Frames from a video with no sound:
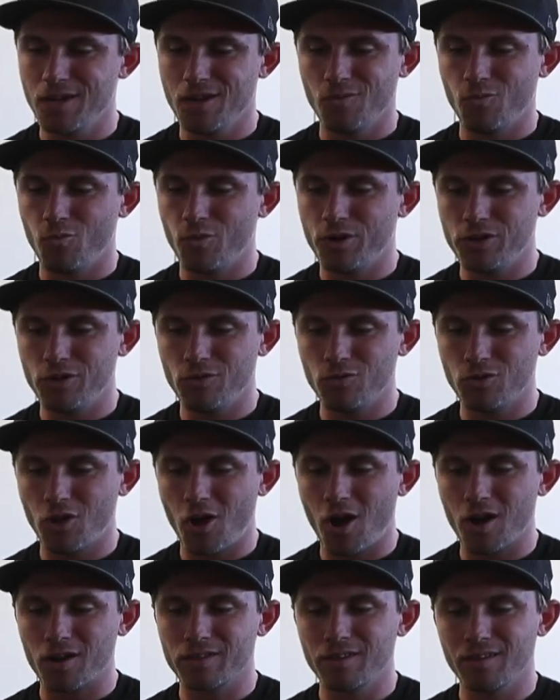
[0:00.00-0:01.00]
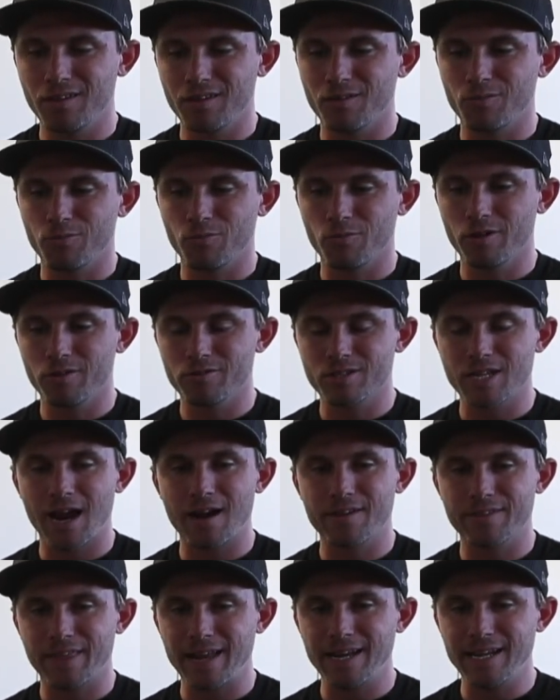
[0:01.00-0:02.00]
When you lock the rear
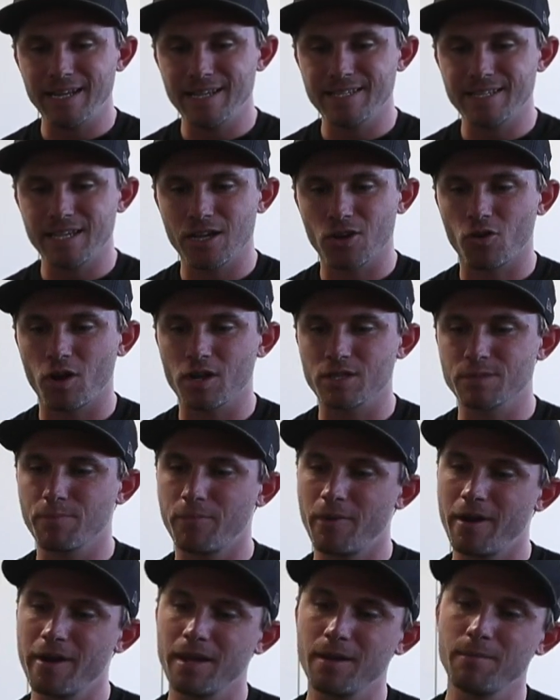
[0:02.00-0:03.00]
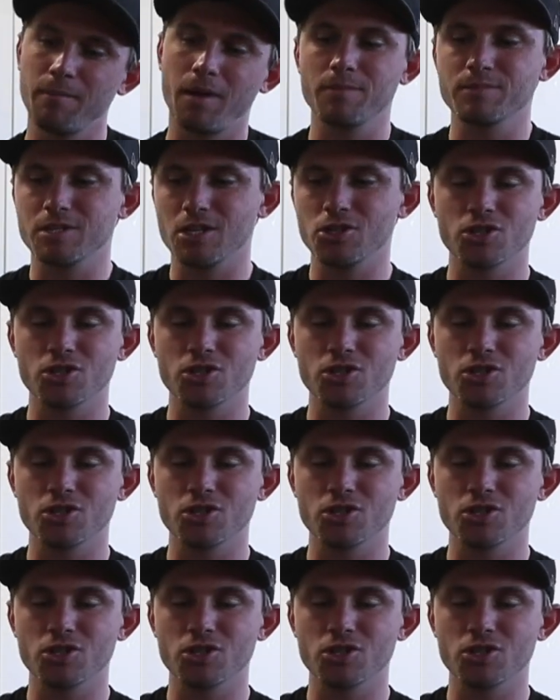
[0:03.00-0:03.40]
tire that easy across braking bumps,